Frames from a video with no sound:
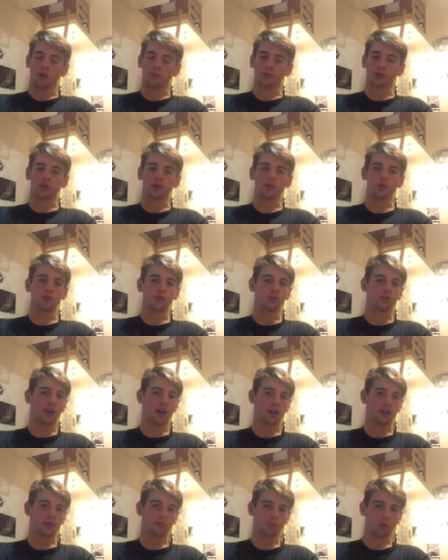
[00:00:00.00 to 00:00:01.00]
I'm a huge
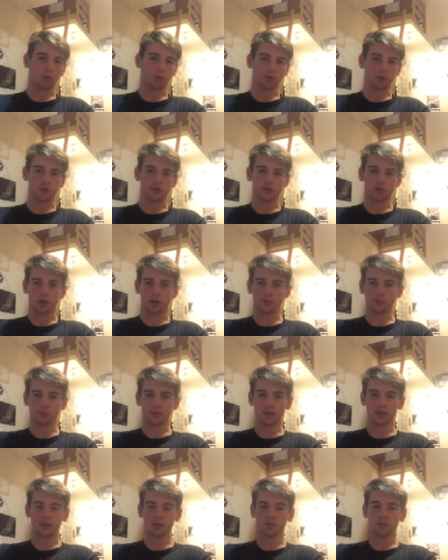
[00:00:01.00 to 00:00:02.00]
fan of the Portland
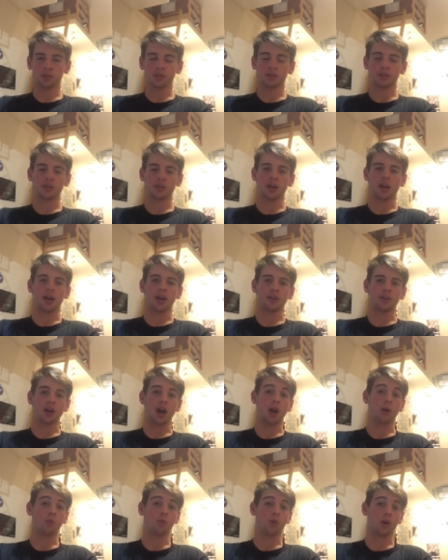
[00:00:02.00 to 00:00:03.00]
Trailblazers, and
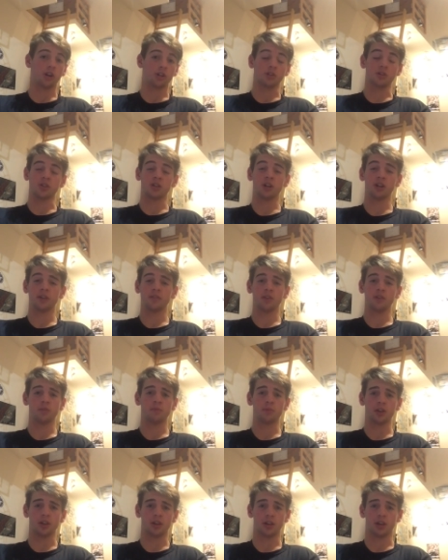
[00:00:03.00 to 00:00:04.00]
I watch a ton of
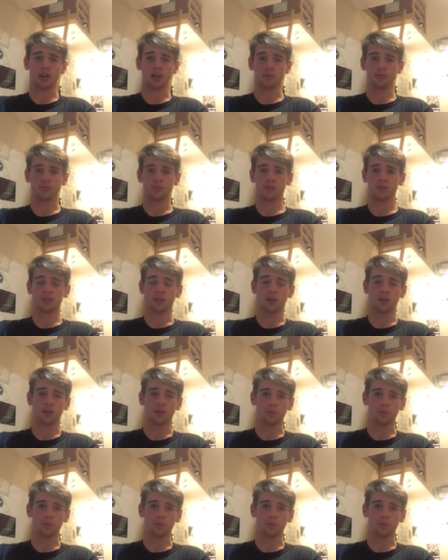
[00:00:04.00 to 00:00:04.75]
NBA games.